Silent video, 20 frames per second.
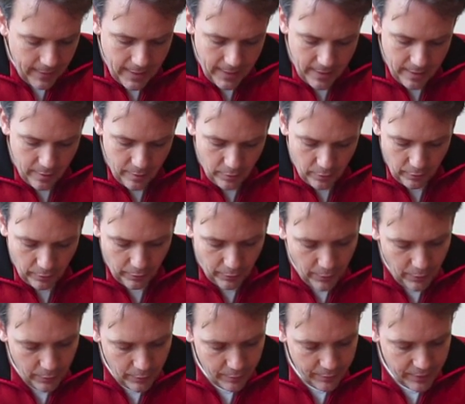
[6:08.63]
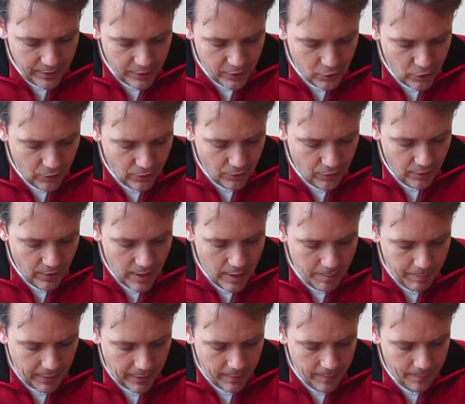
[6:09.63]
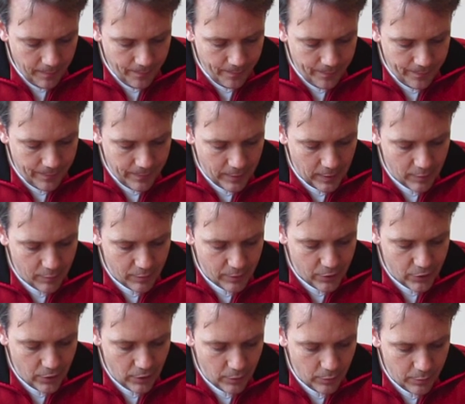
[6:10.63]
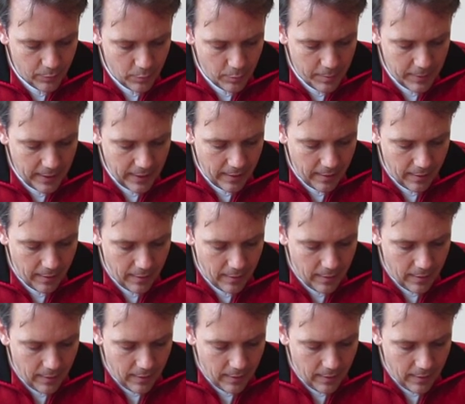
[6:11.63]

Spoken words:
And a lot of this scraping, the result will be